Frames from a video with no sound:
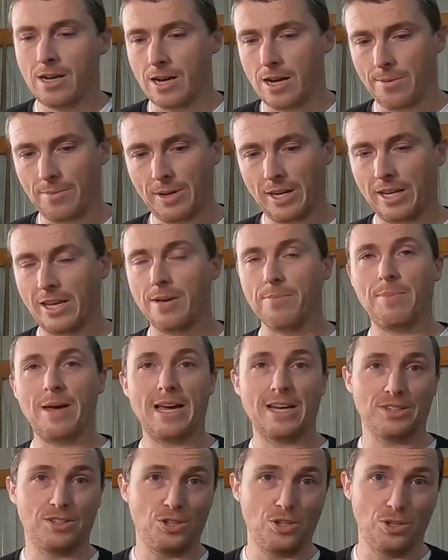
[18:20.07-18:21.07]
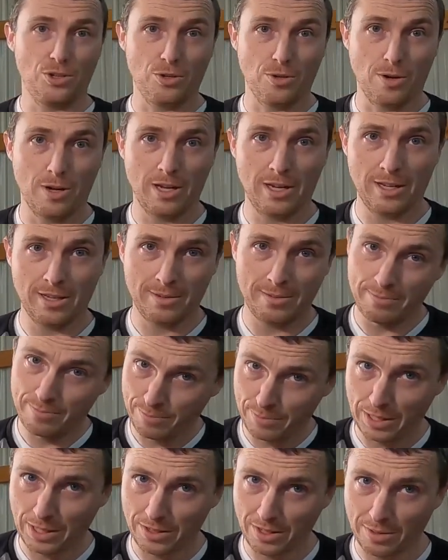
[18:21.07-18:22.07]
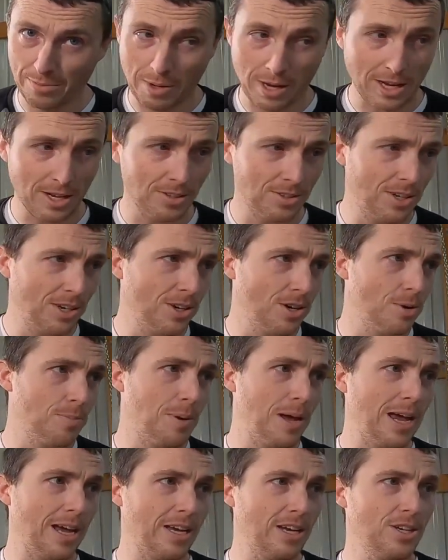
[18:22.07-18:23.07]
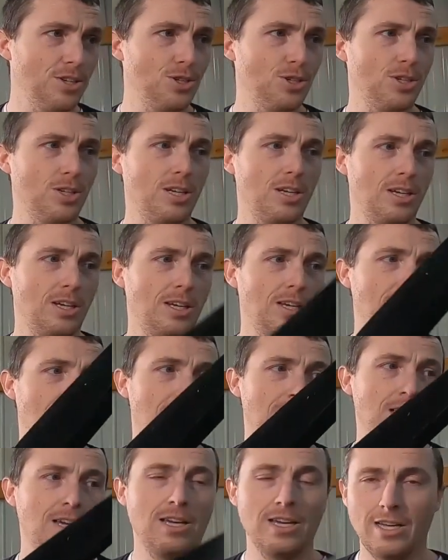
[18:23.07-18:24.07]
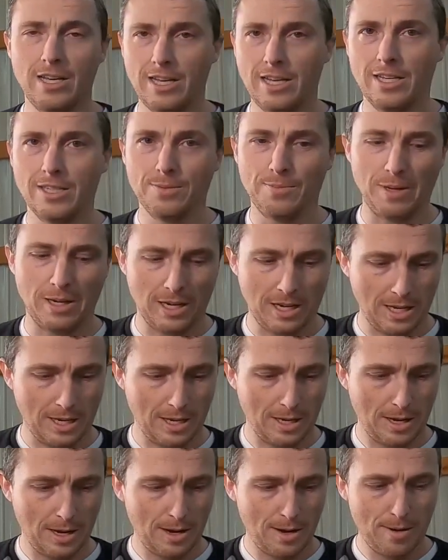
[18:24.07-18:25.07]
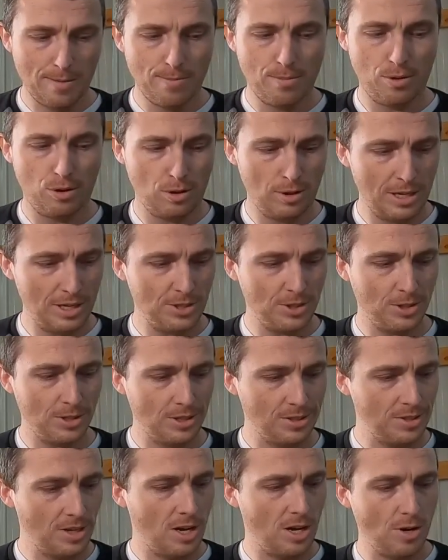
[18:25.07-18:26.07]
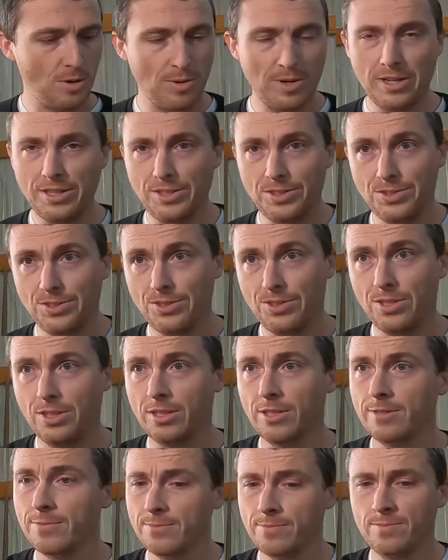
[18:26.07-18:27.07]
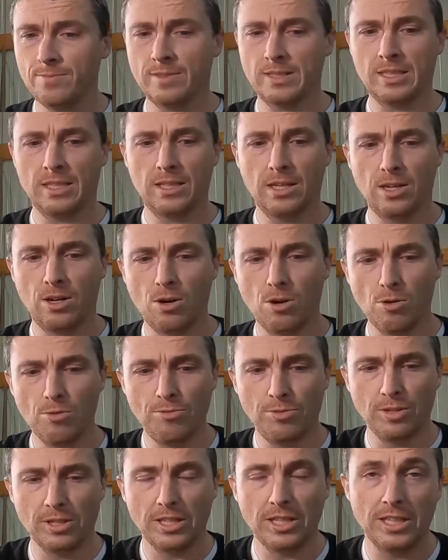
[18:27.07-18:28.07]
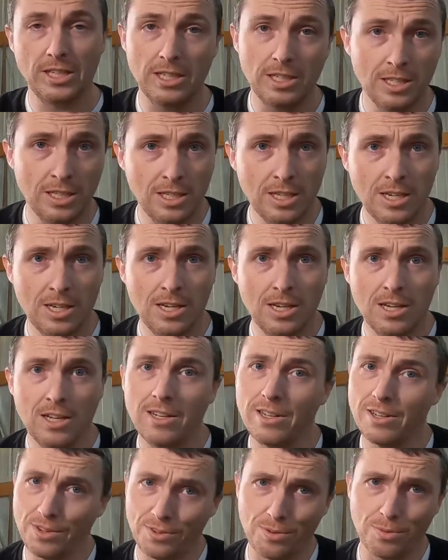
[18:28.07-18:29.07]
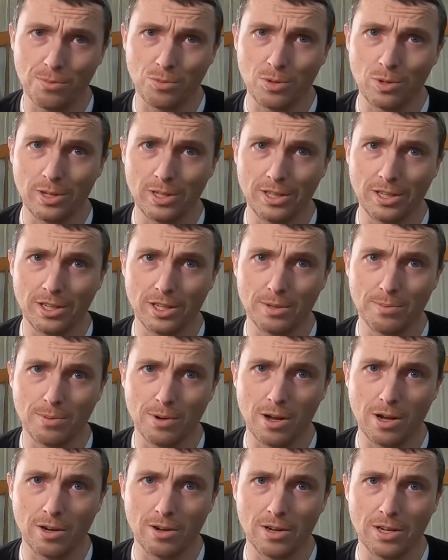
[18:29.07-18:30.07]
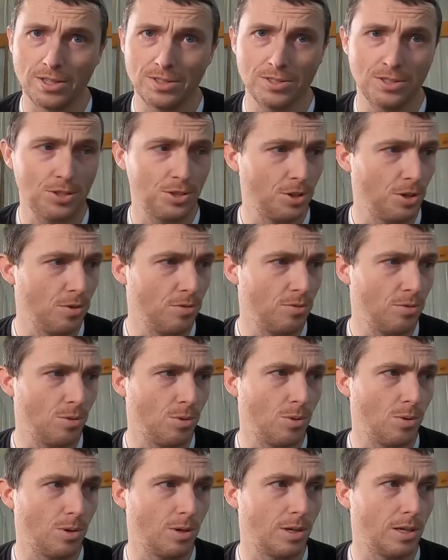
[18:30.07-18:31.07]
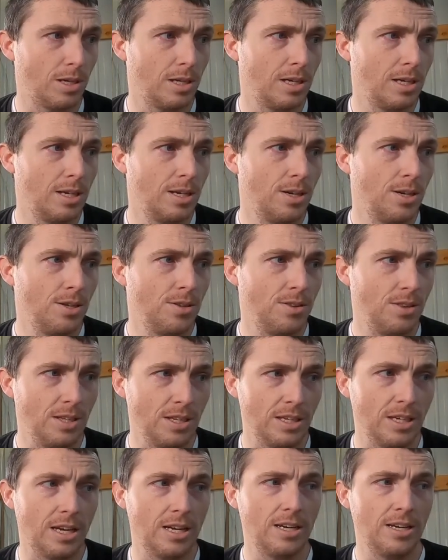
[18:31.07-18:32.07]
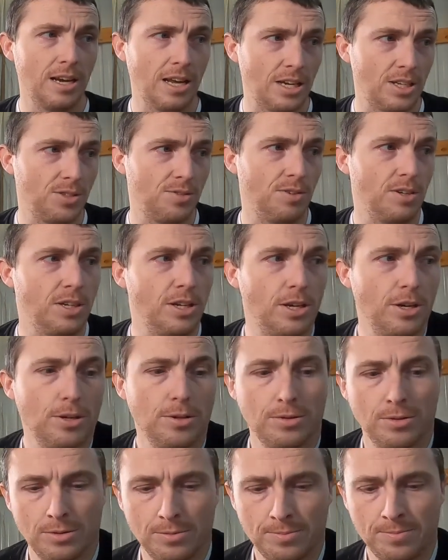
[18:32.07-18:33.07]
I'm gonna get back to building my interior package. It's been a pleasure as always. Hopefully I'll have some really good progress to show for the next video.